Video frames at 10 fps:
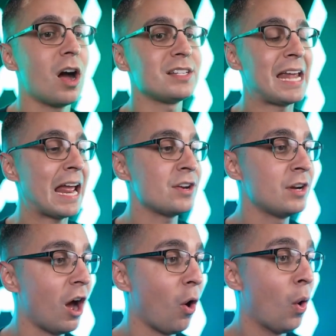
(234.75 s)
They made
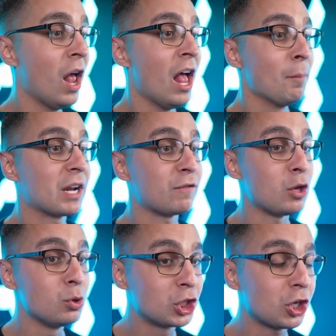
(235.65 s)
videos
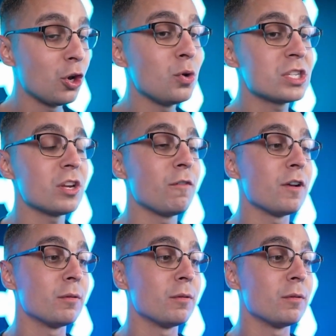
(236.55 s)
about it